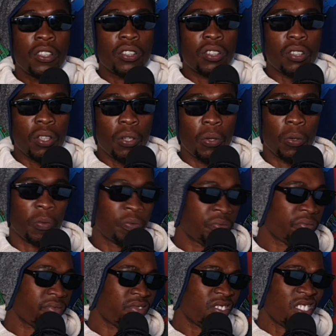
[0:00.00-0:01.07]
So
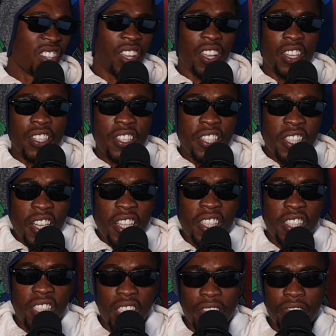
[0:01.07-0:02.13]

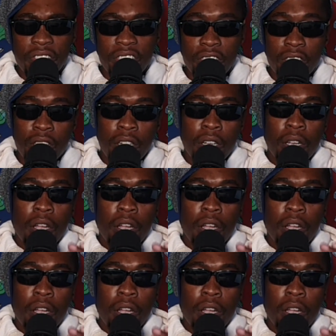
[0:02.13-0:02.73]
DSTV